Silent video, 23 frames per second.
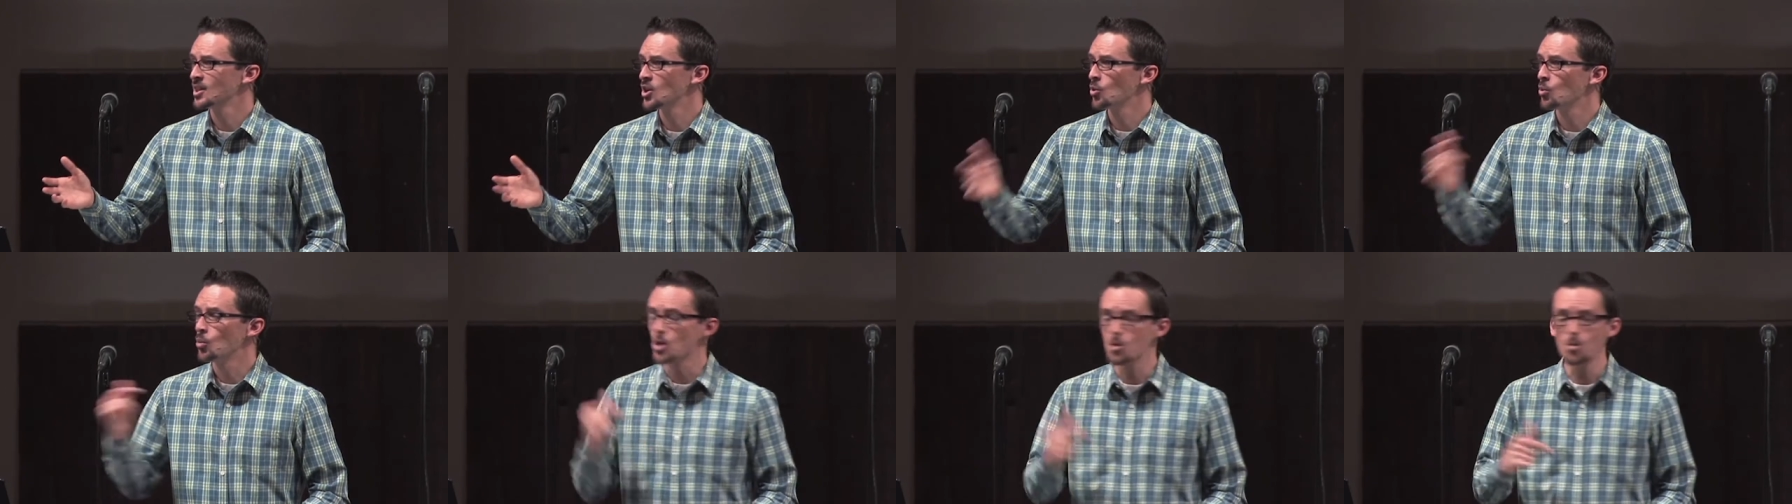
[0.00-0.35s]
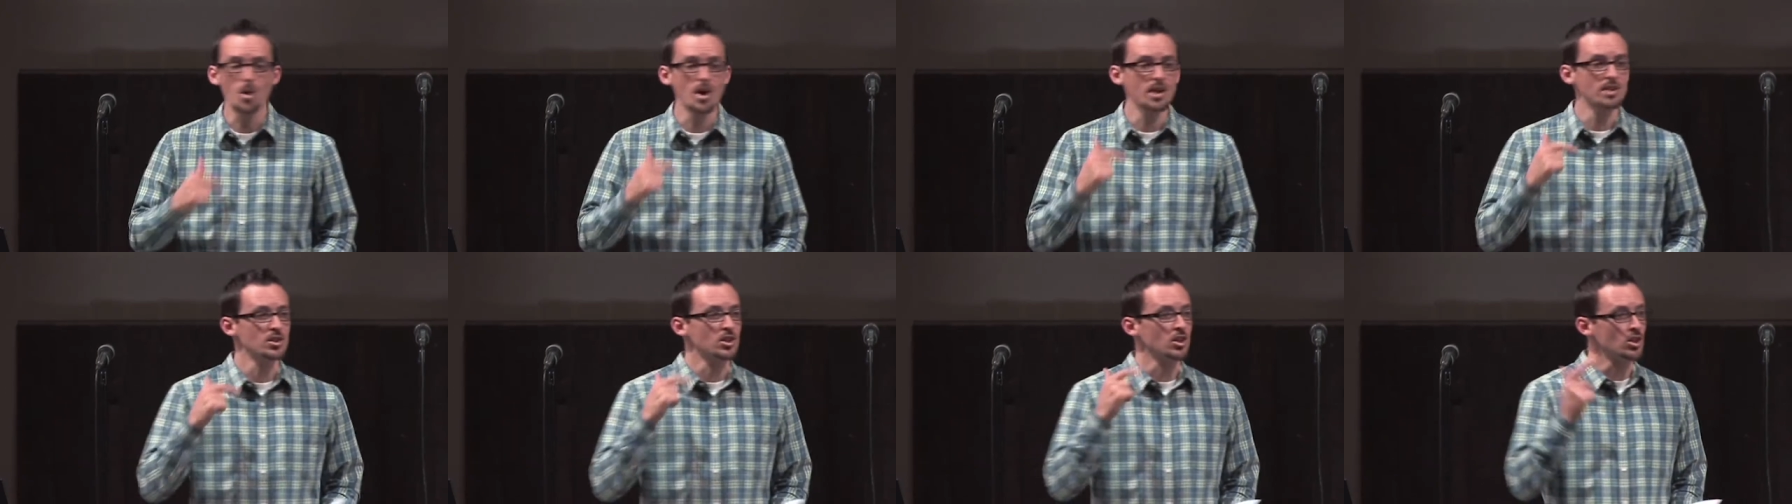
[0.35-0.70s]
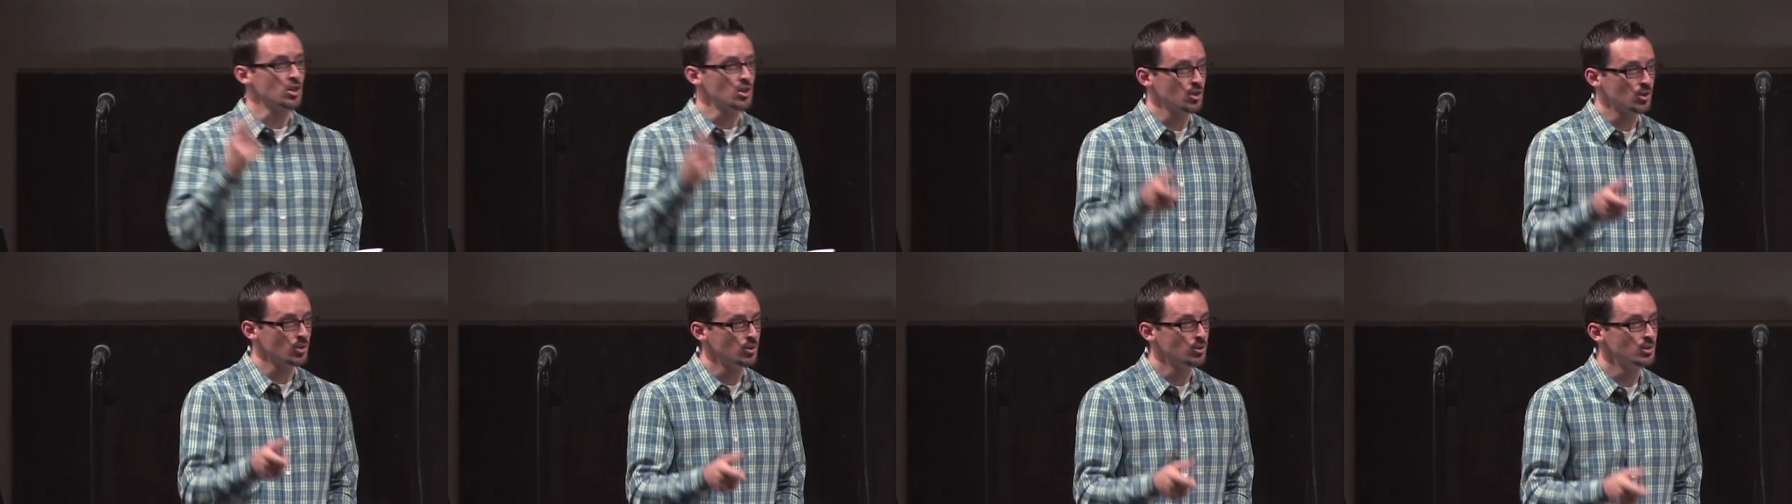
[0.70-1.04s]
We want
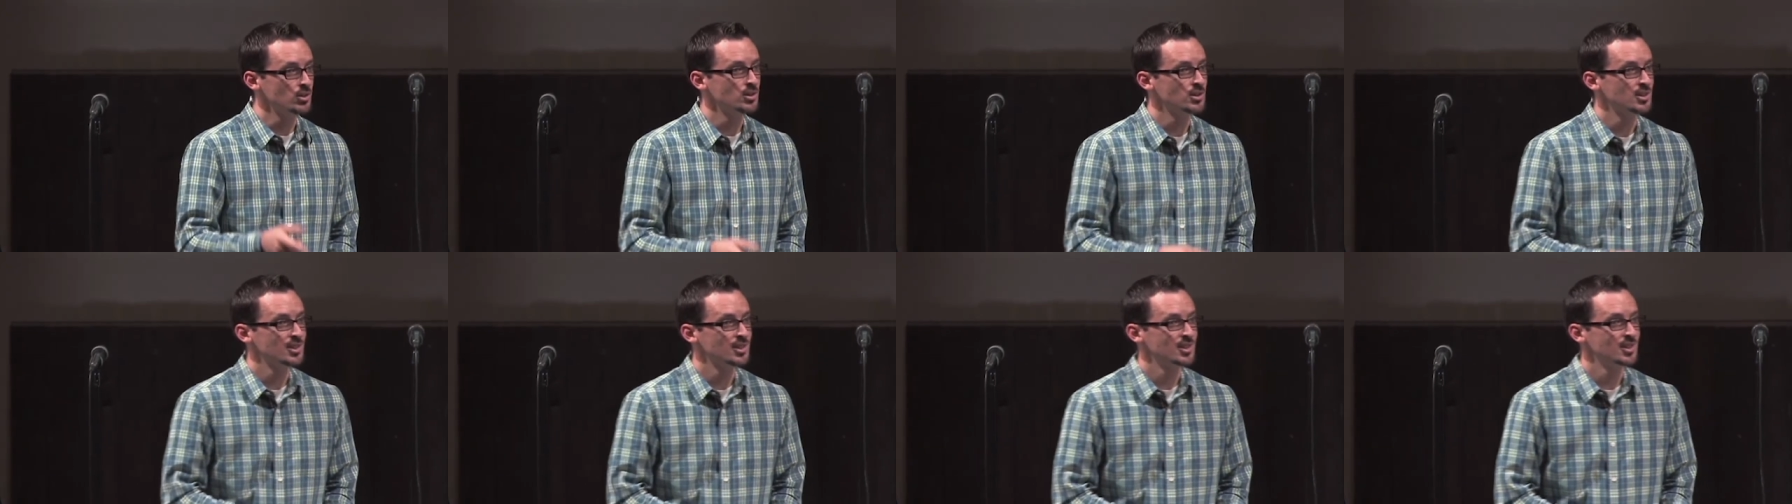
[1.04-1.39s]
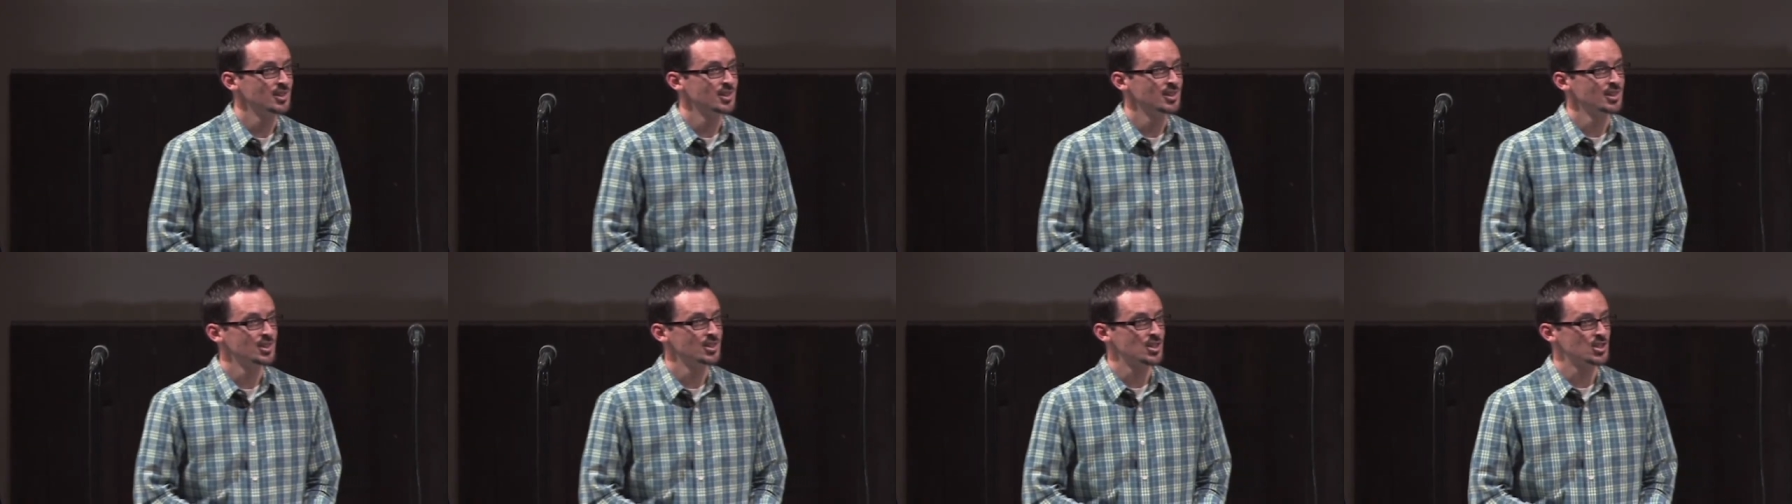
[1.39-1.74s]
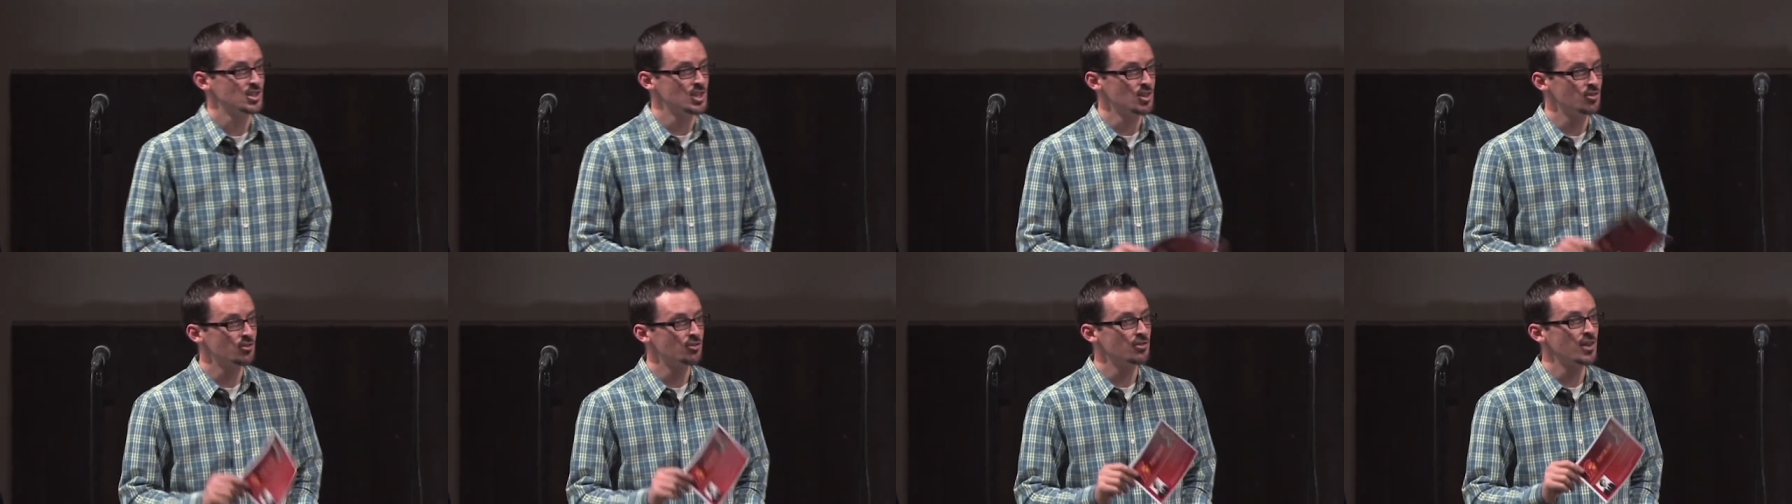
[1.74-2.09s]
you to
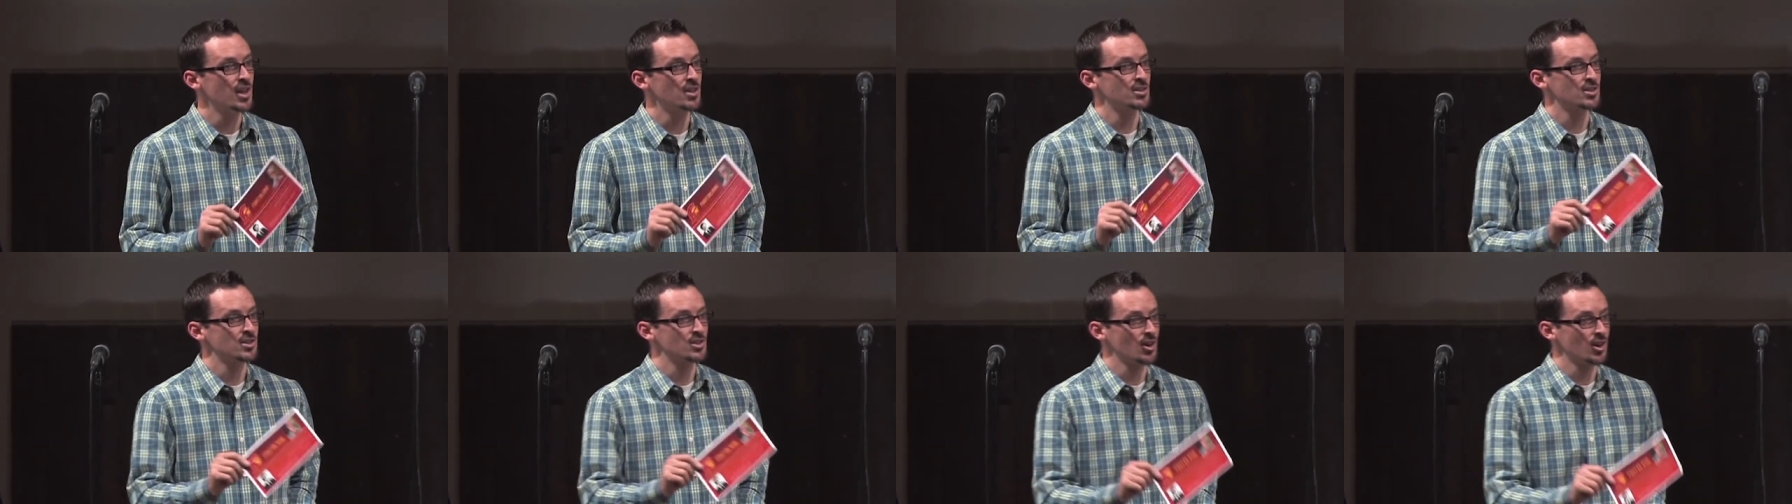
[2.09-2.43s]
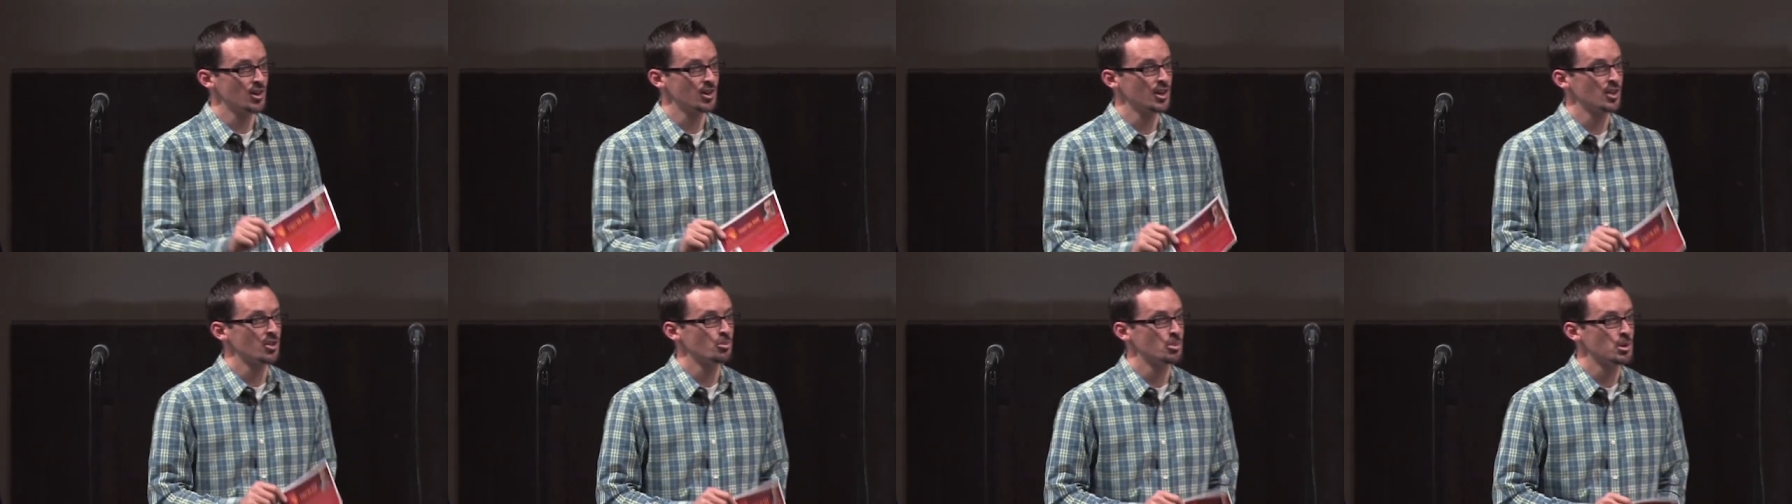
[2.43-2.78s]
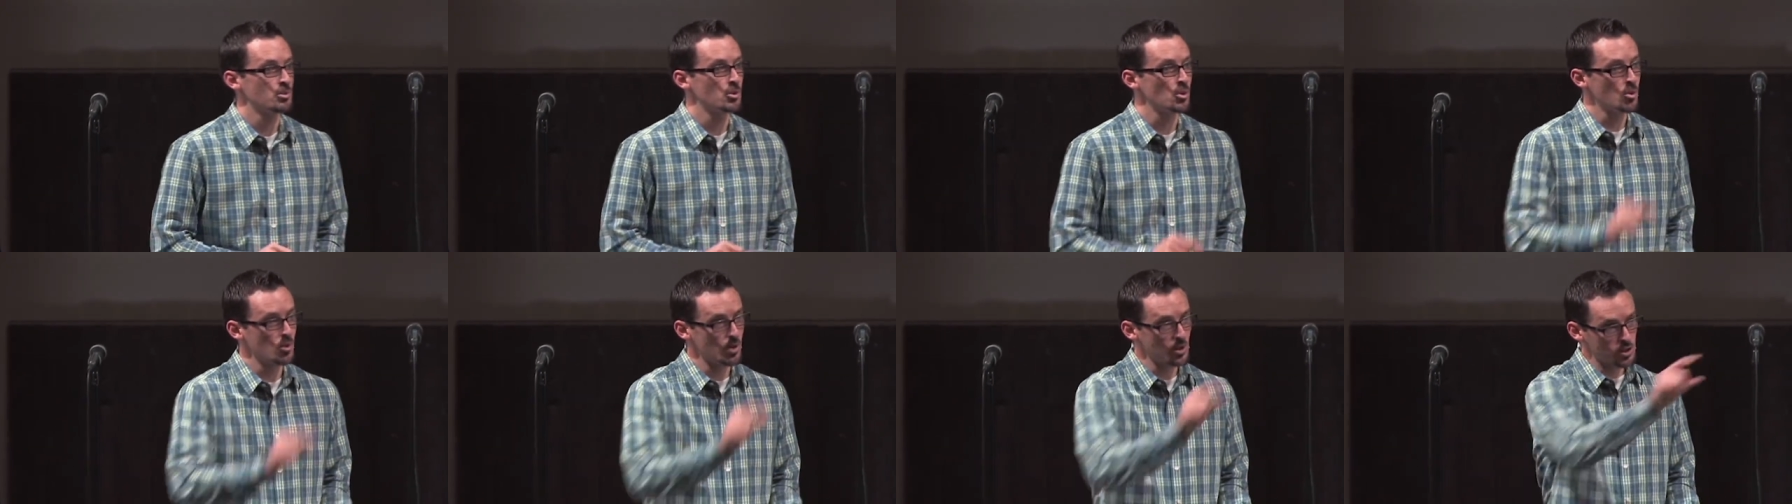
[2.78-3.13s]
see faith start in other
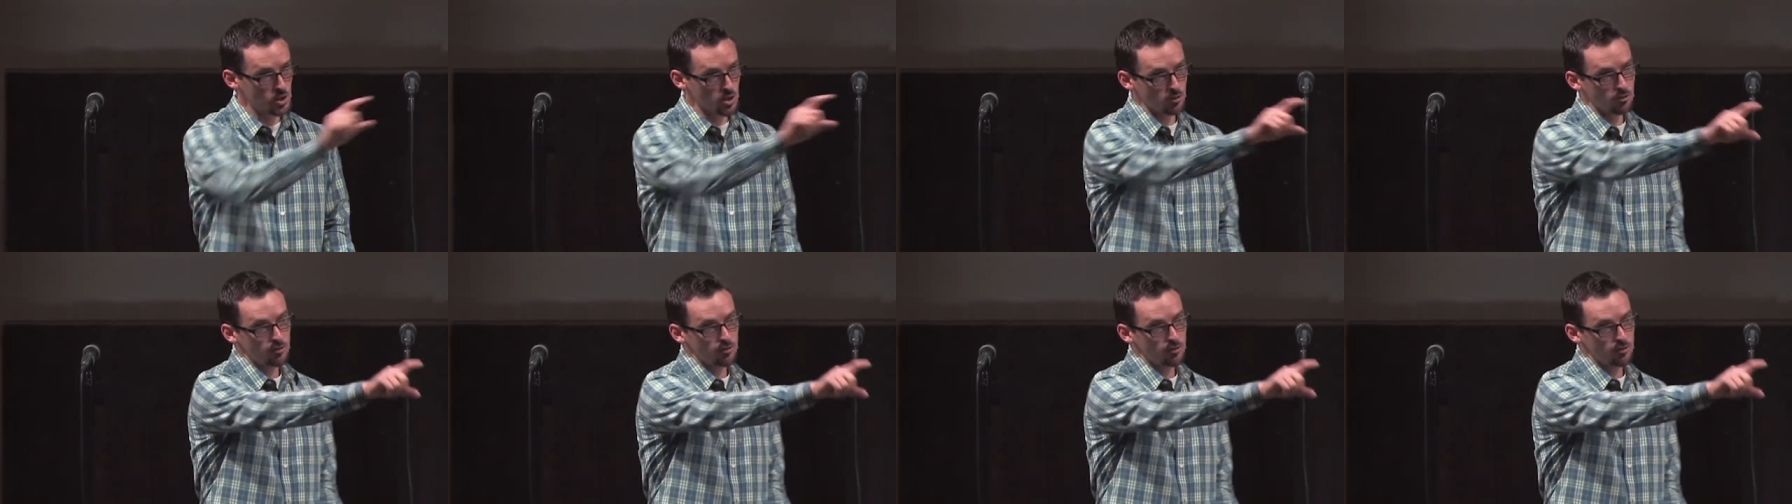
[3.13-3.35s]
people. We want your